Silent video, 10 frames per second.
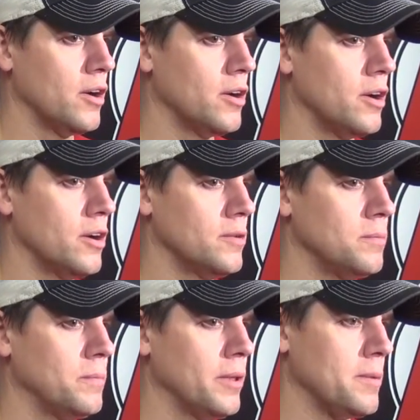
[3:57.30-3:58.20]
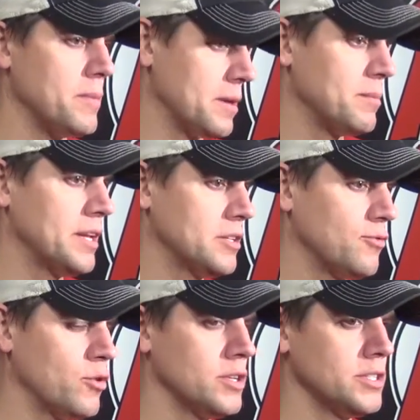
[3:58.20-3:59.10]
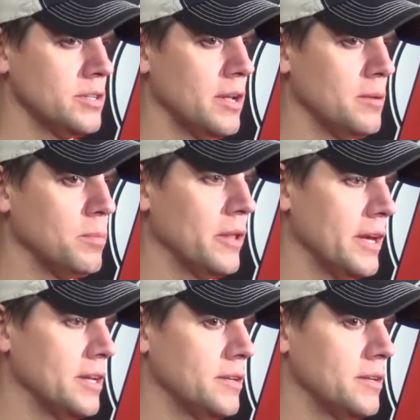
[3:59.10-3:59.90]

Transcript: are play big minutes for us and play